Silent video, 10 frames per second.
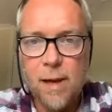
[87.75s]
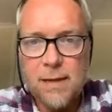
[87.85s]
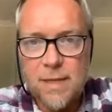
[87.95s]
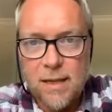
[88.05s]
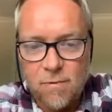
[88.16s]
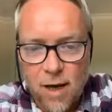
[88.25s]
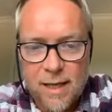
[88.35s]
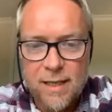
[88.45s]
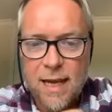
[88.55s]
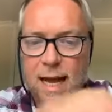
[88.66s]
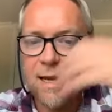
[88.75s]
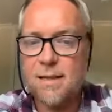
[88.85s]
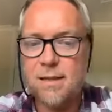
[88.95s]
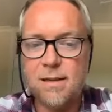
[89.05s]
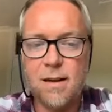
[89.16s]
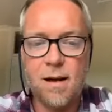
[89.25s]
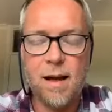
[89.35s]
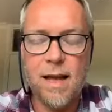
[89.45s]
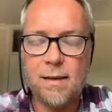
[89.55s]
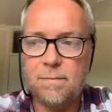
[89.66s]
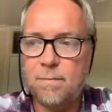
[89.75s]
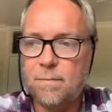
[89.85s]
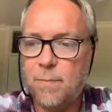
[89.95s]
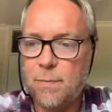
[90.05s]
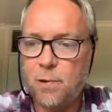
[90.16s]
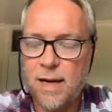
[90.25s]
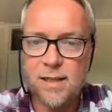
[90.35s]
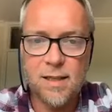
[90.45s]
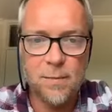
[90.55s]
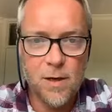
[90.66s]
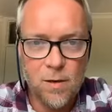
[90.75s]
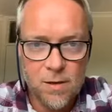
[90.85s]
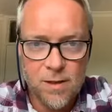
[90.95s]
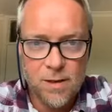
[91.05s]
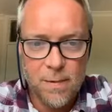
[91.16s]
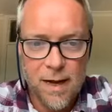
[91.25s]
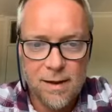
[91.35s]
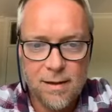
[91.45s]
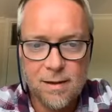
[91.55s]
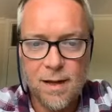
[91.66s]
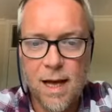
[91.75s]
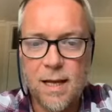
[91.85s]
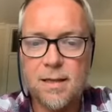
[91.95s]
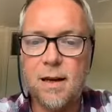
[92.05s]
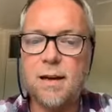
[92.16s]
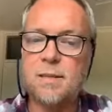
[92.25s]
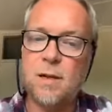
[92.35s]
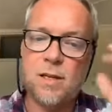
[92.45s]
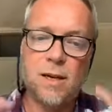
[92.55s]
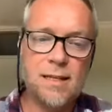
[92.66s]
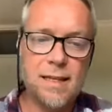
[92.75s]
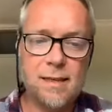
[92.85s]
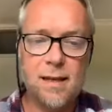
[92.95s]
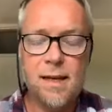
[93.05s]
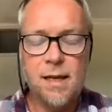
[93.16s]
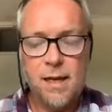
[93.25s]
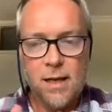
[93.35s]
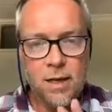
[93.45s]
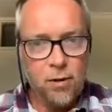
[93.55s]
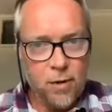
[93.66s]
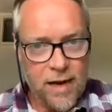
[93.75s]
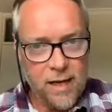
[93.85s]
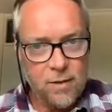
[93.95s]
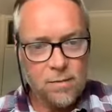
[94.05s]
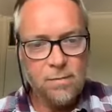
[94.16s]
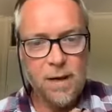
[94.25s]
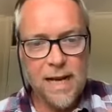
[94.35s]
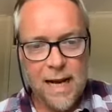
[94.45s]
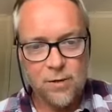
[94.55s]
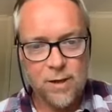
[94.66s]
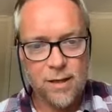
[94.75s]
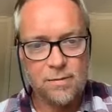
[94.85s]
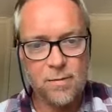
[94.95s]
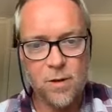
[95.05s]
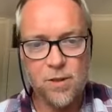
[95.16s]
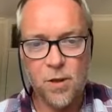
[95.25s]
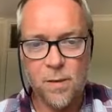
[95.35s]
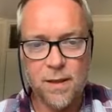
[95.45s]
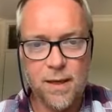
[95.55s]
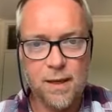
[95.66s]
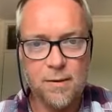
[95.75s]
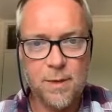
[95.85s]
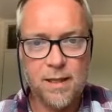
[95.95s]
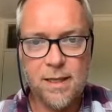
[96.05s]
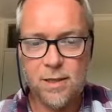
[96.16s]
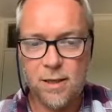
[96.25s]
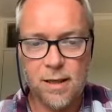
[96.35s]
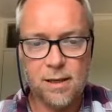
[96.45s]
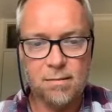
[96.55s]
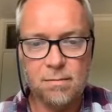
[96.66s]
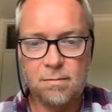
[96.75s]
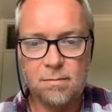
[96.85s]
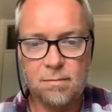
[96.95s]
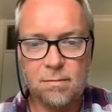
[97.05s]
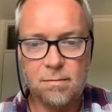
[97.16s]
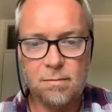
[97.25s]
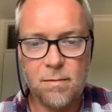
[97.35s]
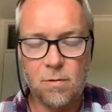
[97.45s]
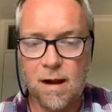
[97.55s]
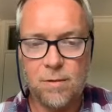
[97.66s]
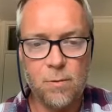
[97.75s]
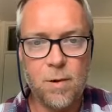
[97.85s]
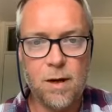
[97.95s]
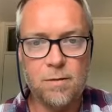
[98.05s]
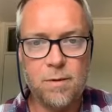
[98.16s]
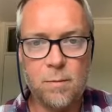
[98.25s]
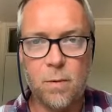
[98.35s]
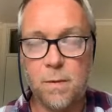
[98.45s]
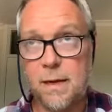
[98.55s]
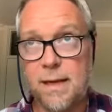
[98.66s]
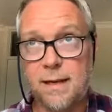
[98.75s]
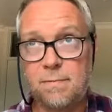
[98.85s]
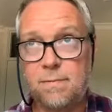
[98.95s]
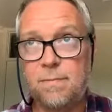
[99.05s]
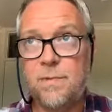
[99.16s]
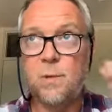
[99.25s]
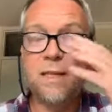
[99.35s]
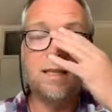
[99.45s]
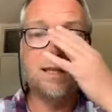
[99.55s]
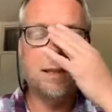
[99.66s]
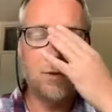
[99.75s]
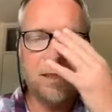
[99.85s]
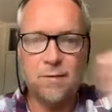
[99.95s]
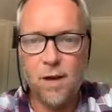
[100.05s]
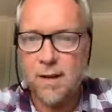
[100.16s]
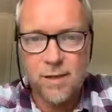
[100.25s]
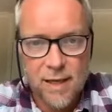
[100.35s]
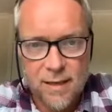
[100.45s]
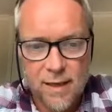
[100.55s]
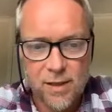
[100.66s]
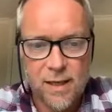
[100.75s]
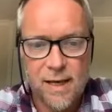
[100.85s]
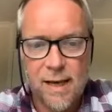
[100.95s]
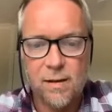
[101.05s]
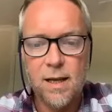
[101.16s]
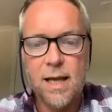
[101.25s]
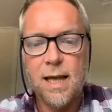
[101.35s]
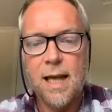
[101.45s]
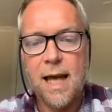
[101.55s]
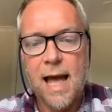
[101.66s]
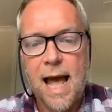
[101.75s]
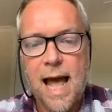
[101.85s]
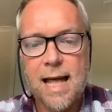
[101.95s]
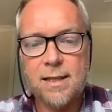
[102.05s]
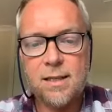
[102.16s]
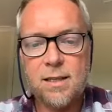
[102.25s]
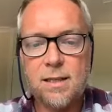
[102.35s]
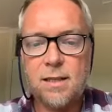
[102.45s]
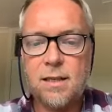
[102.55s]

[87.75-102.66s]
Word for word: My name's Ian Wright, and I, by practice, I'm an osteopath, and I specialise in cranial paediatric osteopathy, and I've been teaching that around the world for probably 20, 25 years actually now. And